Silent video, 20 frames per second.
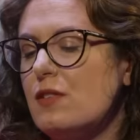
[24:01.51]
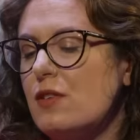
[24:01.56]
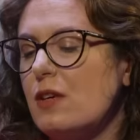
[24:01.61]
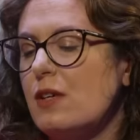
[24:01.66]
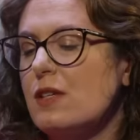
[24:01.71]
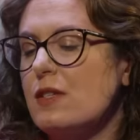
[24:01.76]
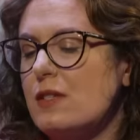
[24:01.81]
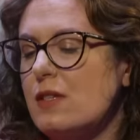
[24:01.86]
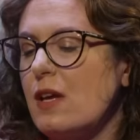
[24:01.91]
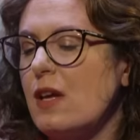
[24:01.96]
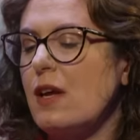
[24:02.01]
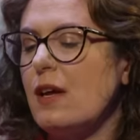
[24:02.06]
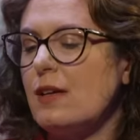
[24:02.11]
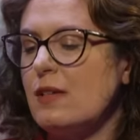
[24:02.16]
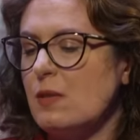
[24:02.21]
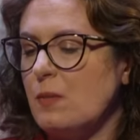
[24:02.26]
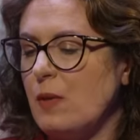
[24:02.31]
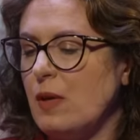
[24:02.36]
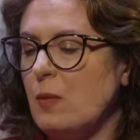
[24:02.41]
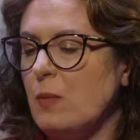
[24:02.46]
started saying
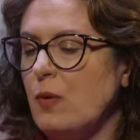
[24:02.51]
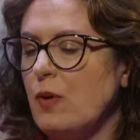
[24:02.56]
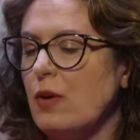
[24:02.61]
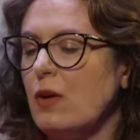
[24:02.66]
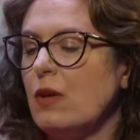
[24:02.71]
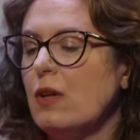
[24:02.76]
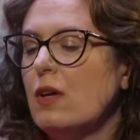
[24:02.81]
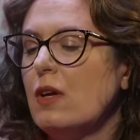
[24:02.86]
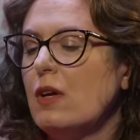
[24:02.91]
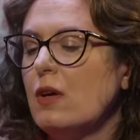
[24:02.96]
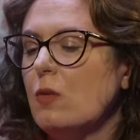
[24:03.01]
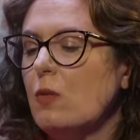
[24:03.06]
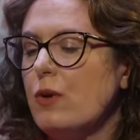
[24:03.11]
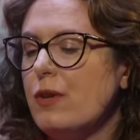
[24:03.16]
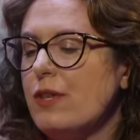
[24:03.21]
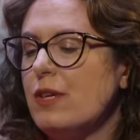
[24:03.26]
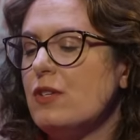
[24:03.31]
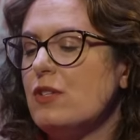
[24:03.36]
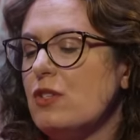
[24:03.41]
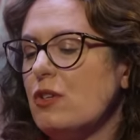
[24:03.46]
to people,
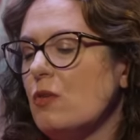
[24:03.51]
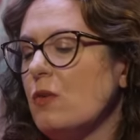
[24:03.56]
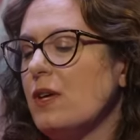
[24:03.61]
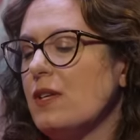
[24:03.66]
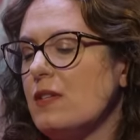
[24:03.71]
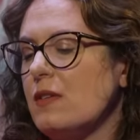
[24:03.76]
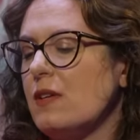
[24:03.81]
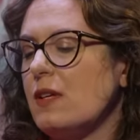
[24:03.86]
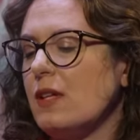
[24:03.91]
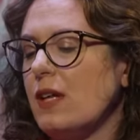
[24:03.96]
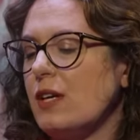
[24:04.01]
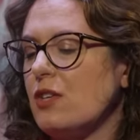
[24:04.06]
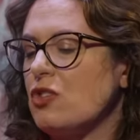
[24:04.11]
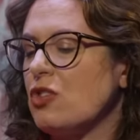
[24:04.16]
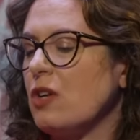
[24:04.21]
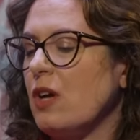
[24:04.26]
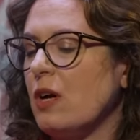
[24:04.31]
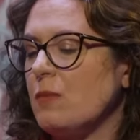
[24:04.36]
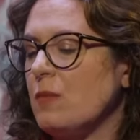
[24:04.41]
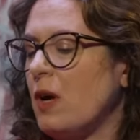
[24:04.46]
within two weeks of the
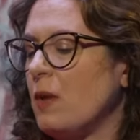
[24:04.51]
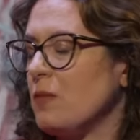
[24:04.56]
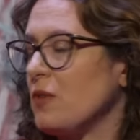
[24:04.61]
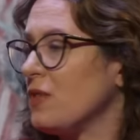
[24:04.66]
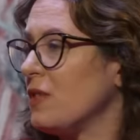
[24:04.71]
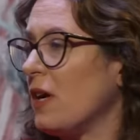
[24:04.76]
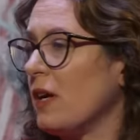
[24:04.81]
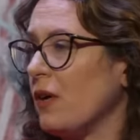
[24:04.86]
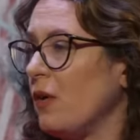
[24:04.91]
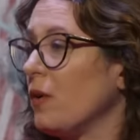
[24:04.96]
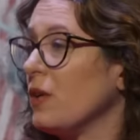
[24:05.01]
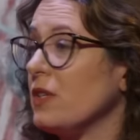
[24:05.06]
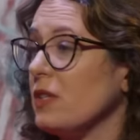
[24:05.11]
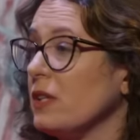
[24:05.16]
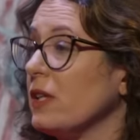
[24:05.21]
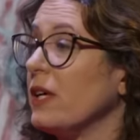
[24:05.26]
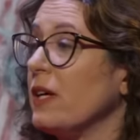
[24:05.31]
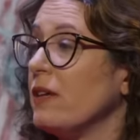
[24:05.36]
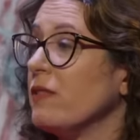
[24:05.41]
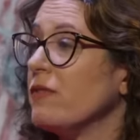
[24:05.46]
election, I'm, I'm just not going to
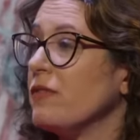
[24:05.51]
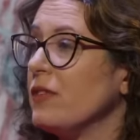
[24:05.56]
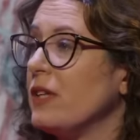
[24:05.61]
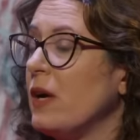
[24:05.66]
leave.